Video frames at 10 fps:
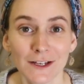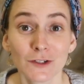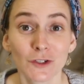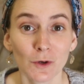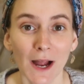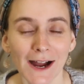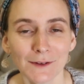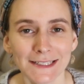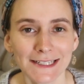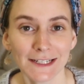So
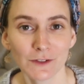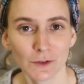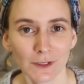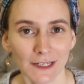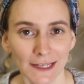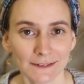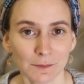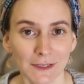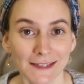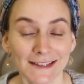how did Israel get to
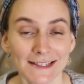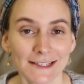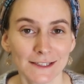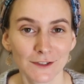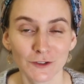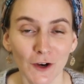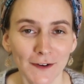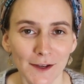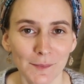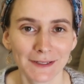be this
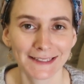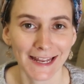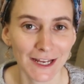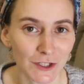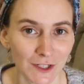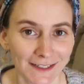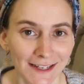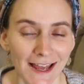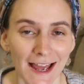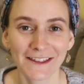startup nation?
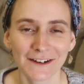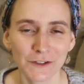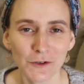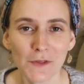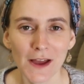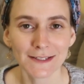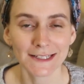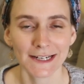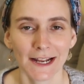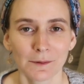In their
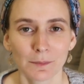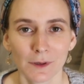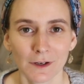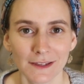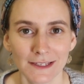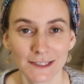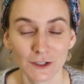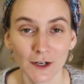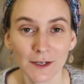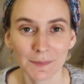2009 book, The
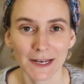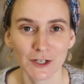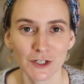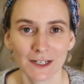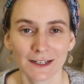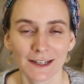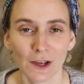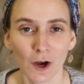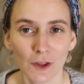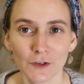Startup Nation,
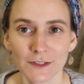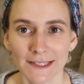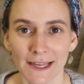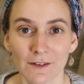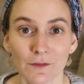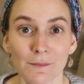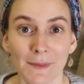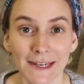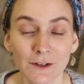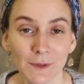the authors give
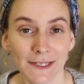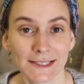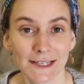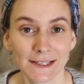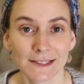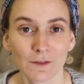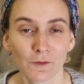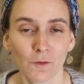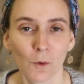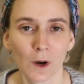many reasons
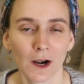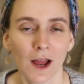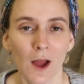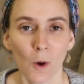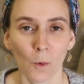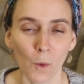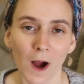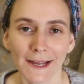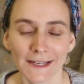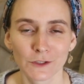for
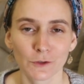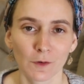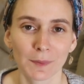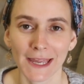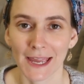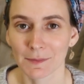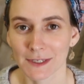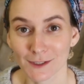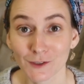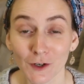why Israel became
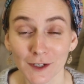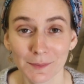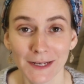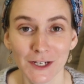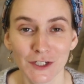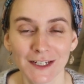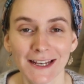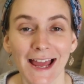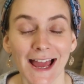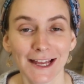the startup nation.
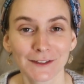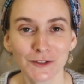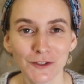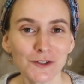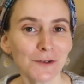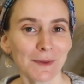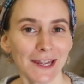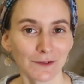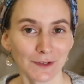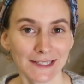And two
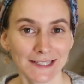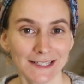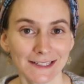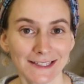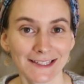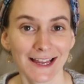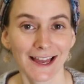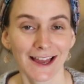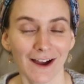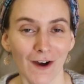main reasons
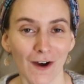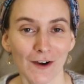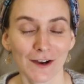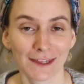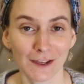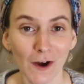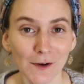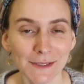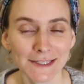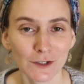are the
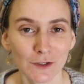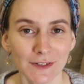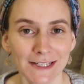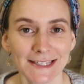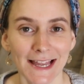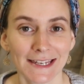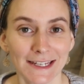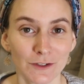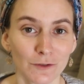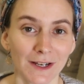army service
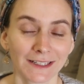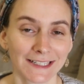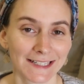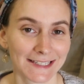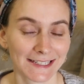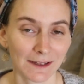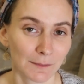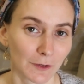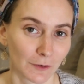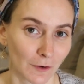and Israel is an
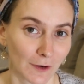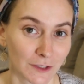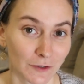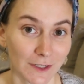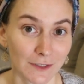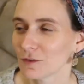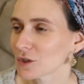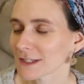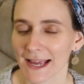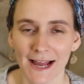immigrant country. If you
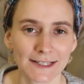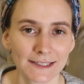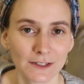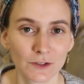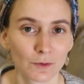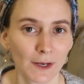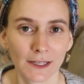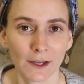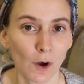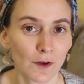just ask an
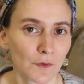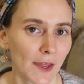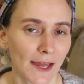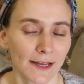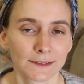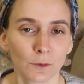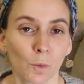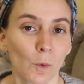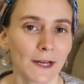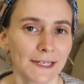Israeli offhand,
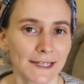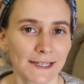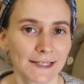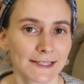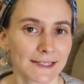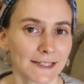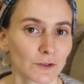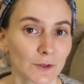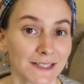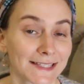what is
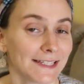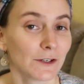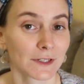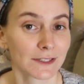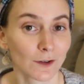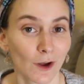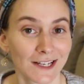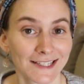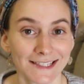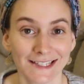Israel's secret
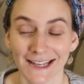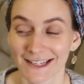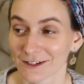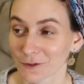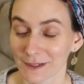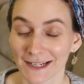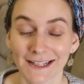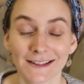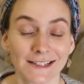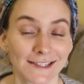sauce in
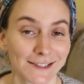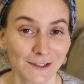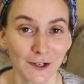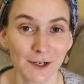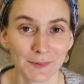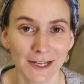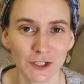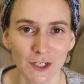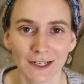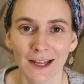creating this startup
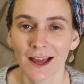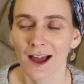nation?